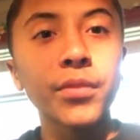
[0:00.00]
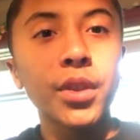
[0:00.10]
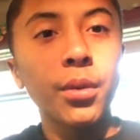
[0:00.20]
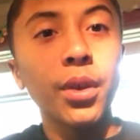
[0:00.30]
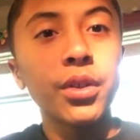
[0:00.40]

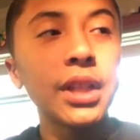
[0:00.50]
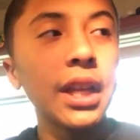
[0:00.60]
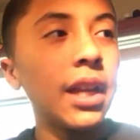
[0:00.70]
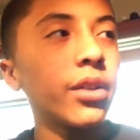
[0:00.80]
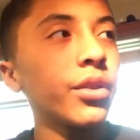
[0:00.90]
do
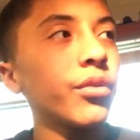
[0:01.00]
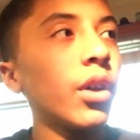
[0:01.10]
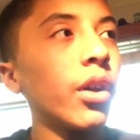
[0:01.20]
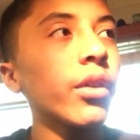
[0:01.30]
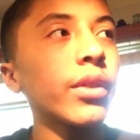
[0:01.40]
understand or do
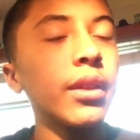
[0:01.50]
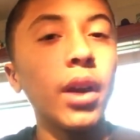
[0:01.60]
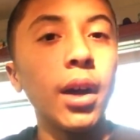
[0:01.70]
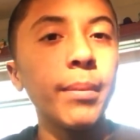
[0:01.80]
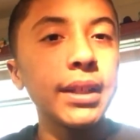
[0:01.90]
know
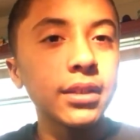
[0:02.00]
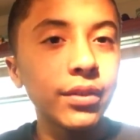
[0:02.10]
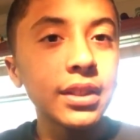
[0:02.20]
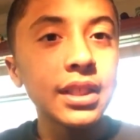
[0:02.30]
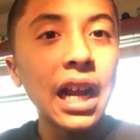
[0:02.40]
uh, based
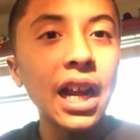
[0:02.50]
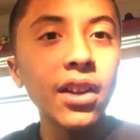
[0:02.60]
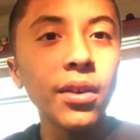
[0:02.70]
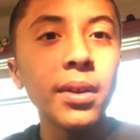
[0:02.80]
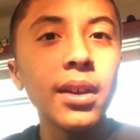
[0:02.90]
off this
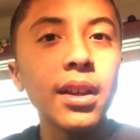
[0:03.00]
title.